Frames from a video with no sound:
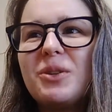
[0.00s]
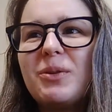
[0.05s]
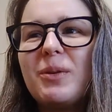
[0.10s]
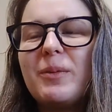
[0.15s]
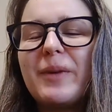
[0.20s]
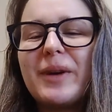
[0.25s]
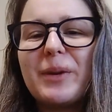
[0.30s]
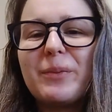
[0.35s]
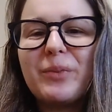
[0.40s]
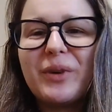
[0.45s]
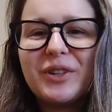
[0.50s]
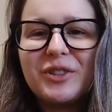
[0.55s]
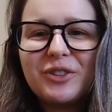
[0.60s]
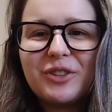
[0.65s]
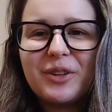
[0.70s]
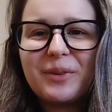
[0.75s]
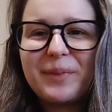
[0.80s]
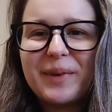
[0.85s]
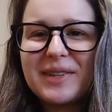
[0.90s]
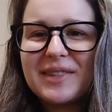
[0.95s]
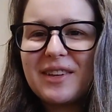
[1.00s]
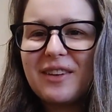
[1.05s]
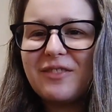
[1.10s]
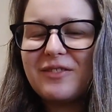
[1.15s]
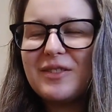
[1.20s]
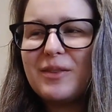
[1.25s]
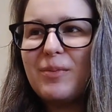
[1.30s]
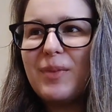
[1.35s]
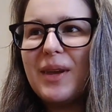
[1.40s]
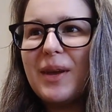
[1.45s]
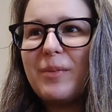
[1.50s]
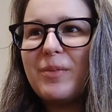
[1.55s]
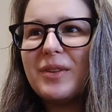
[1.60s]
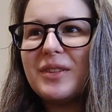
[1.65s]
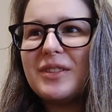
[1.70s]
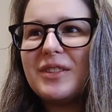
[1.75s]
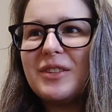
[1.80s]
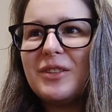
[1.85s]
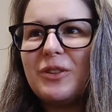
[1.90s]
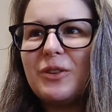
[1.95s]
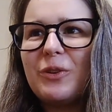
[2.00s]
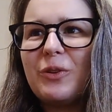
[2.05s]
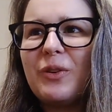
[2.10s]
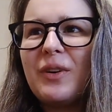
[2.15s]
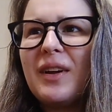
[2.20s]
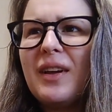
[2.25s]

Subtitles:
amount of pressure on myself to be able to